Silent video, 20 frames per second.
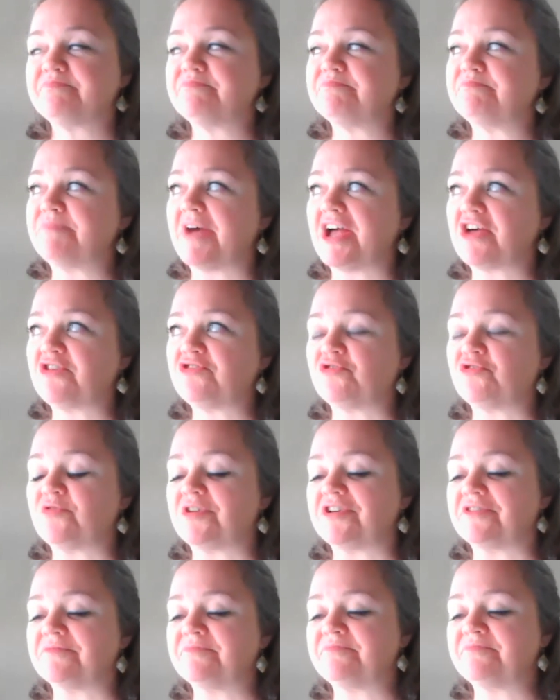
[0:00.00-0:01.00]
Michael
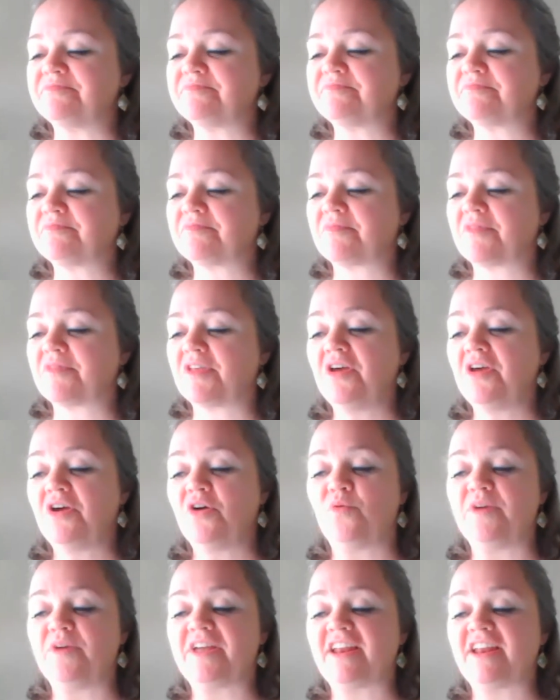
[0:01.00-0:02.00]
Jordan.
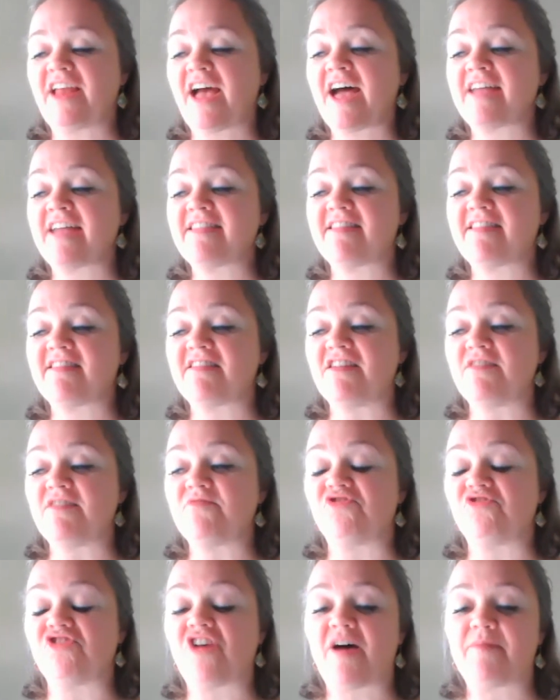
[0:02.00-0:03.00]
We could add Steve
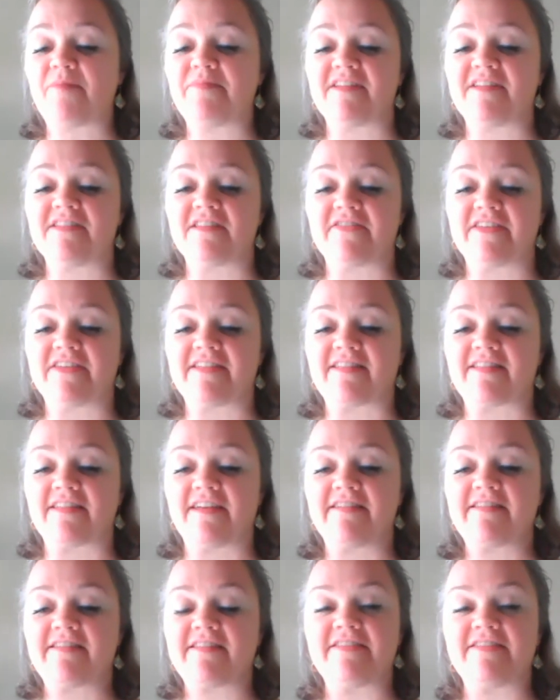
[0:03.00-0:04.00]
Jobs into this
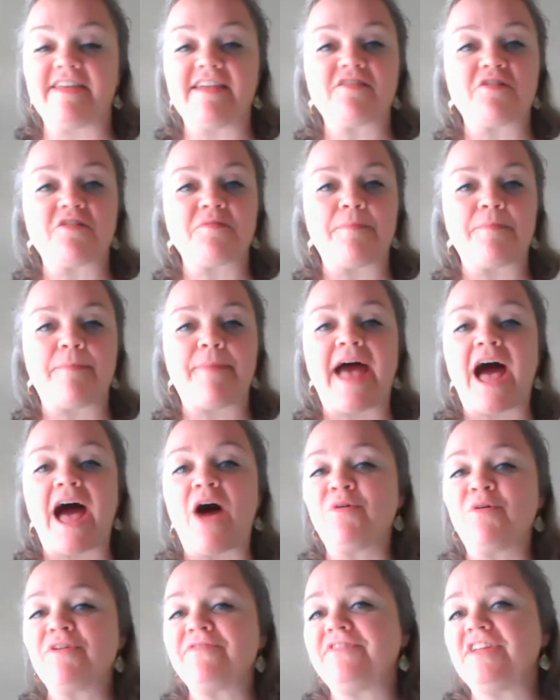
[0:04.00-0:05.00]
list. These are
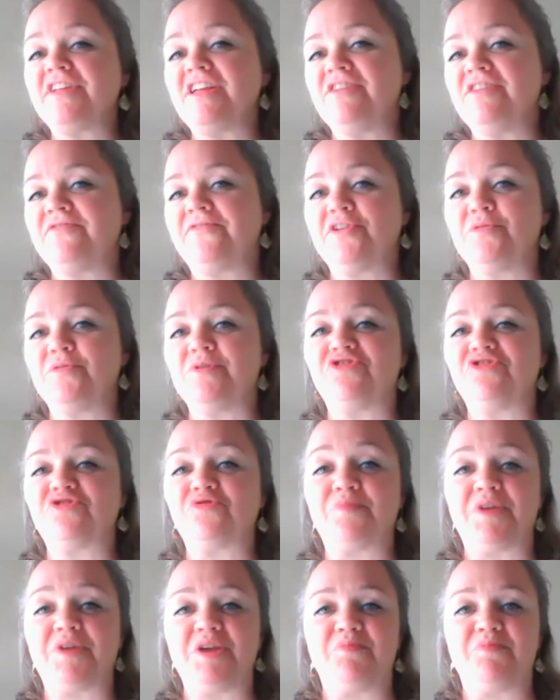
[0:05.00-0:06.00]
powerfully influential
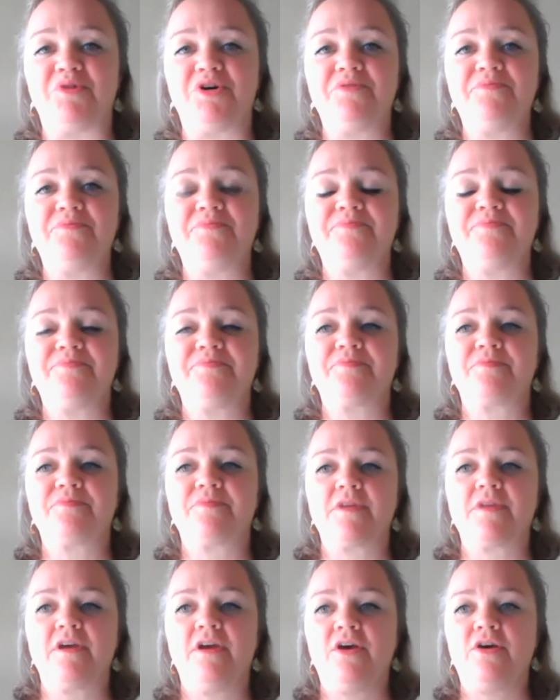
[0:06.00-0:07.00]
people
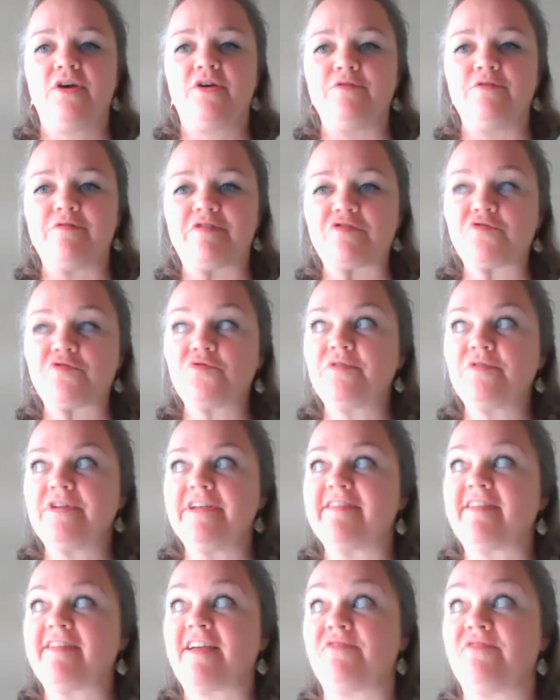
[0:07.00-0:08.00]
whose
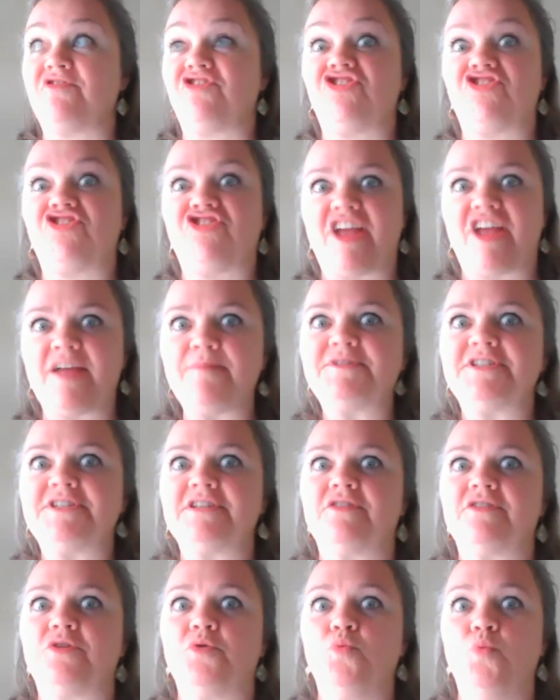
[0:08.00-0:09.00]
stories have
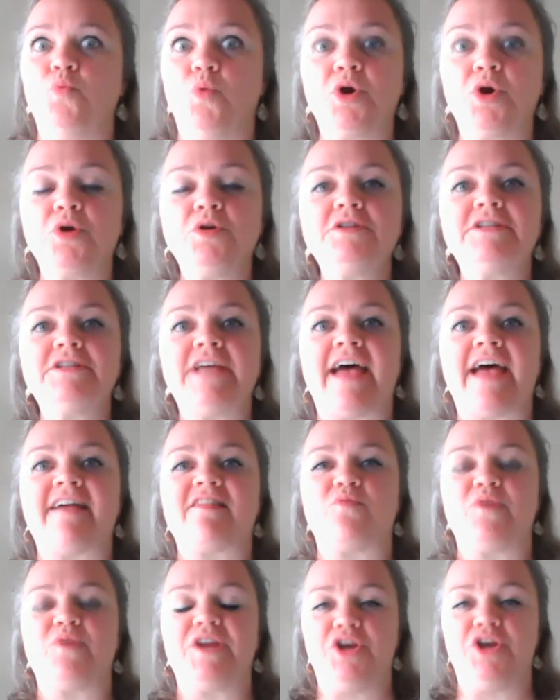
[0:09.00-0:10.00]
shaped the world as
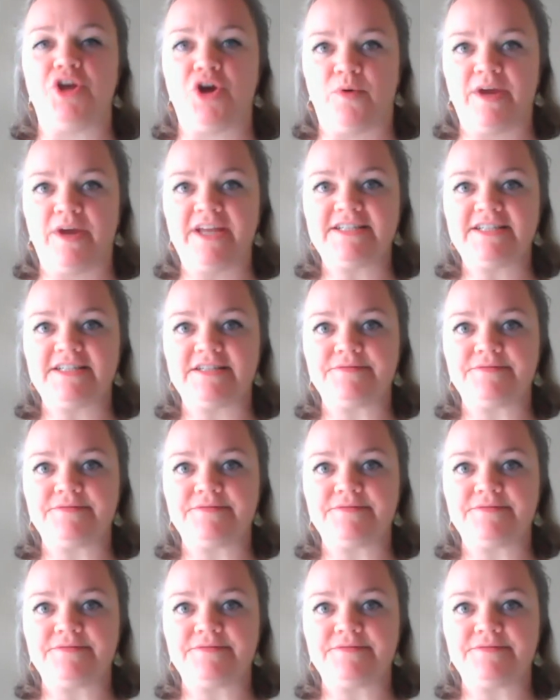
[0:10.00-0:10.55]
we know it.